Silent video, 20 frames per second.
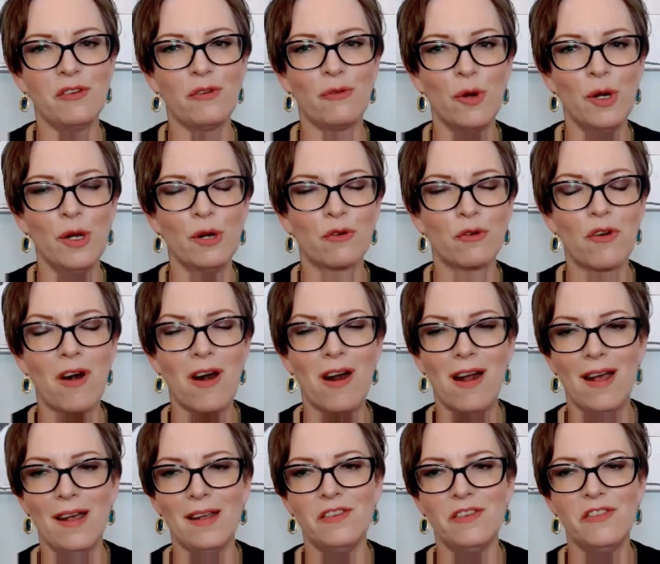a real
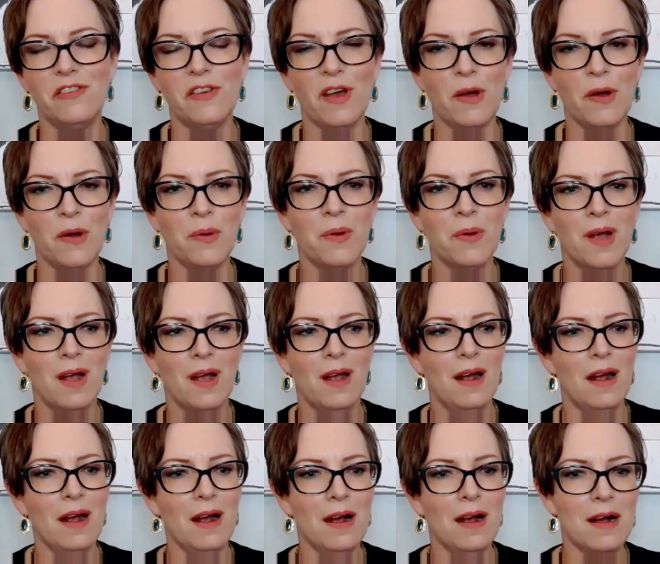grind. So
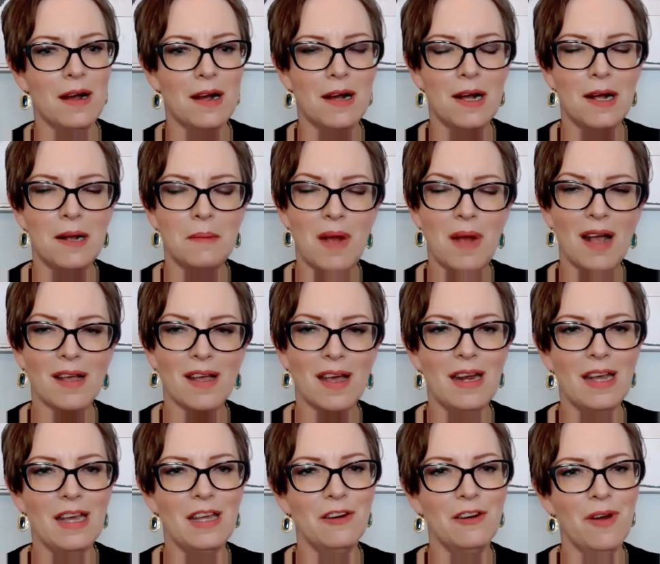I
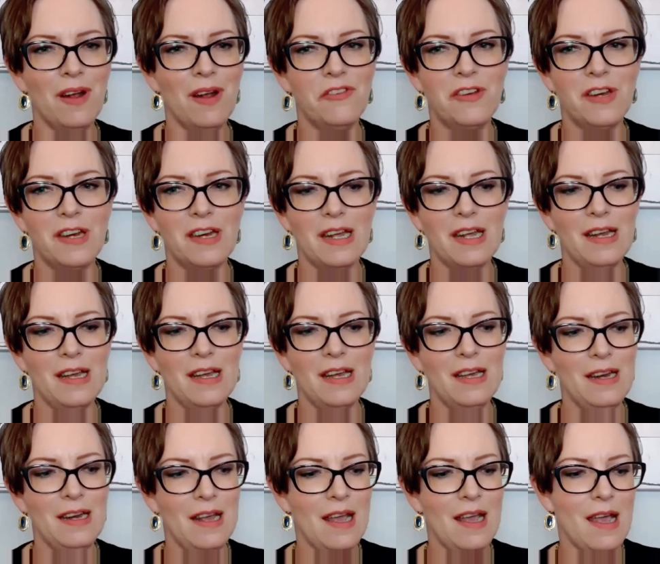got interested in
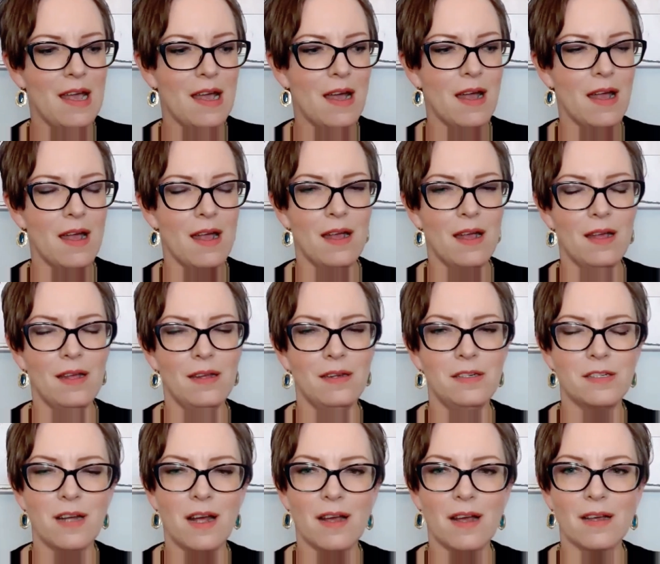it,
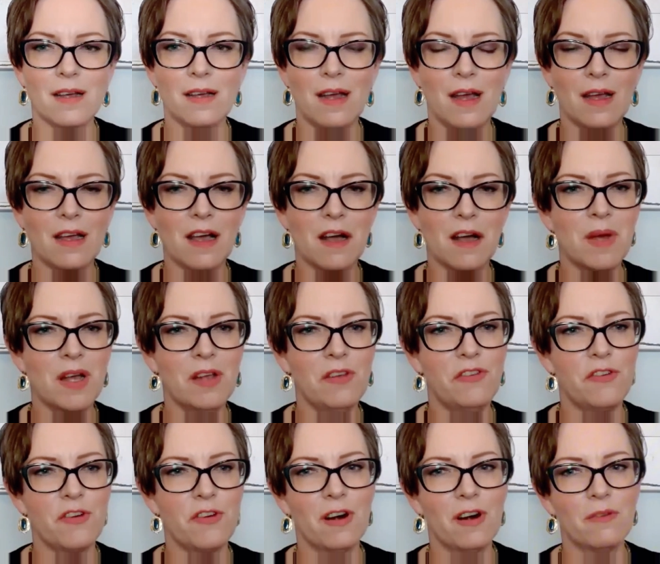and I got my
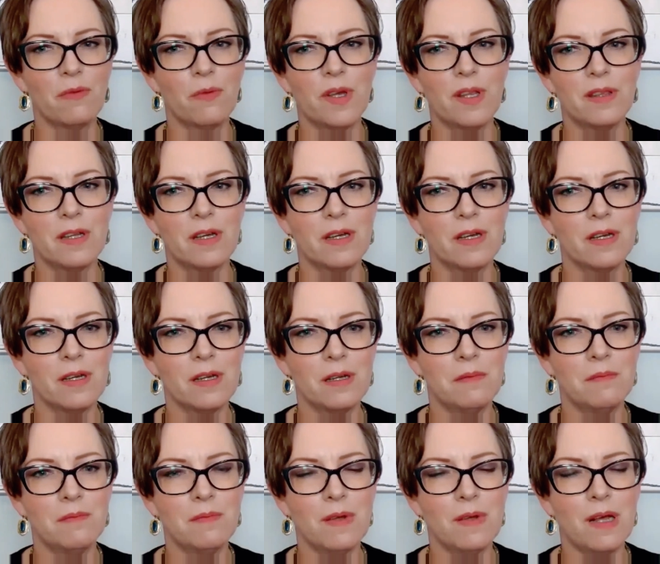start with
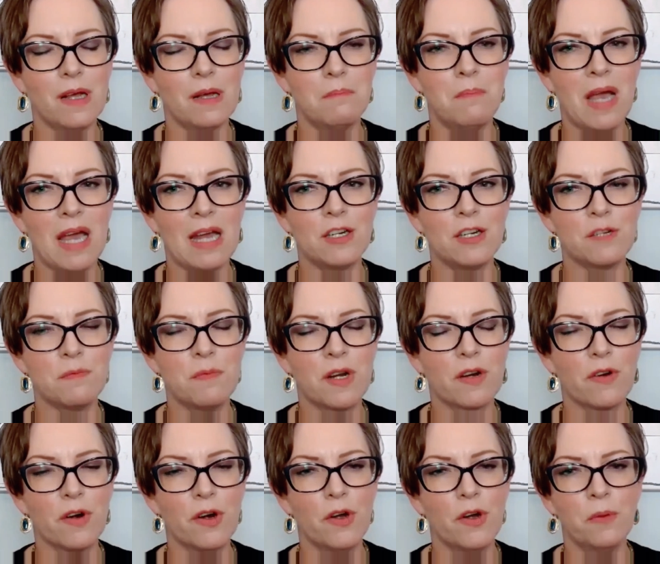a management
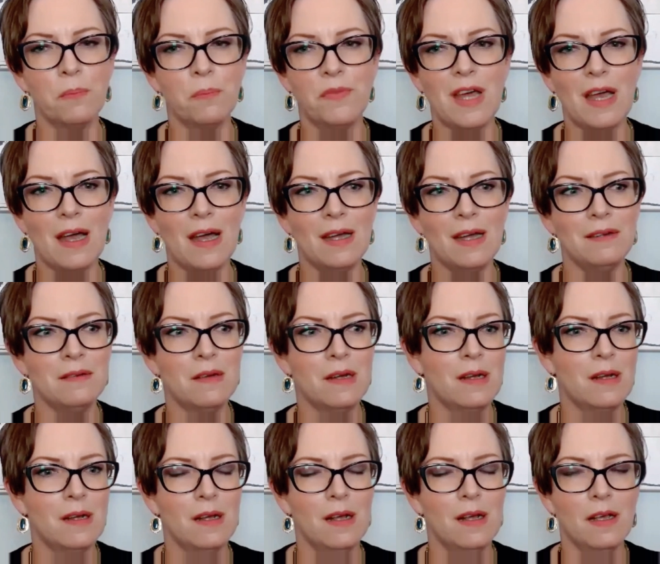group that
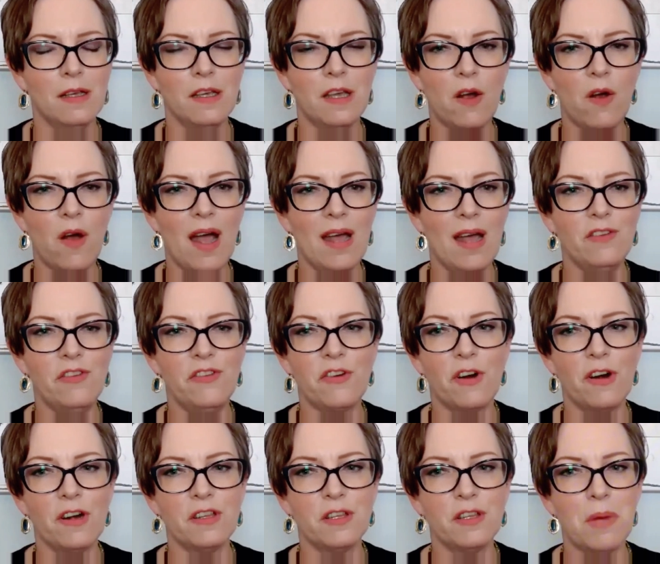I had to
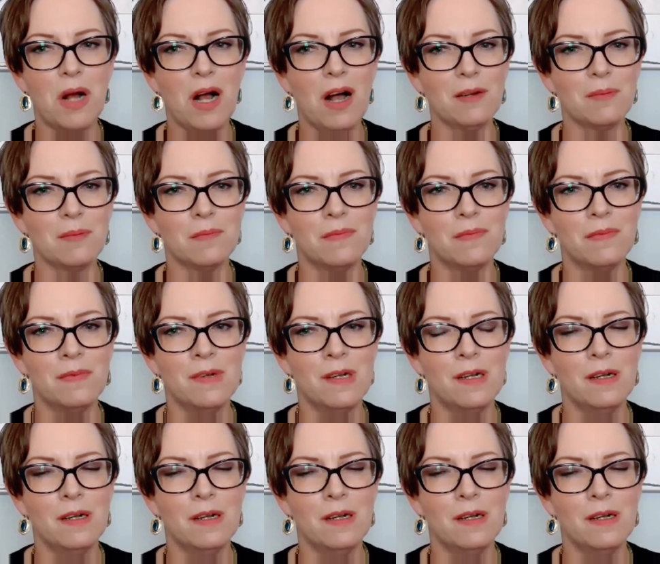start at the bottom,